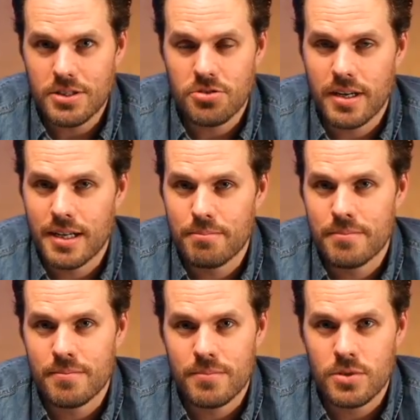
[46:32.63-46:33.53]

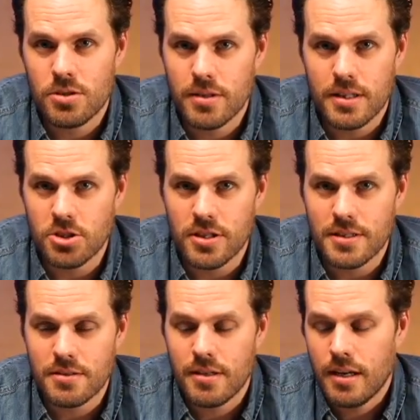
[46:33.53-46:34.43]
Instagram, you get the
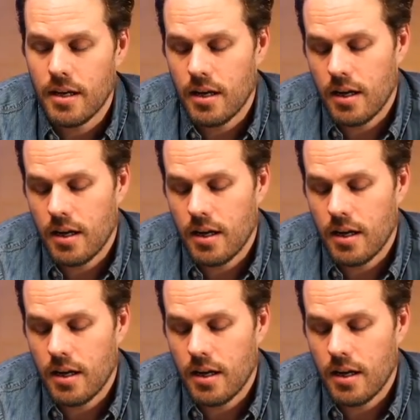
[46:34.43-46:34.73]
gist.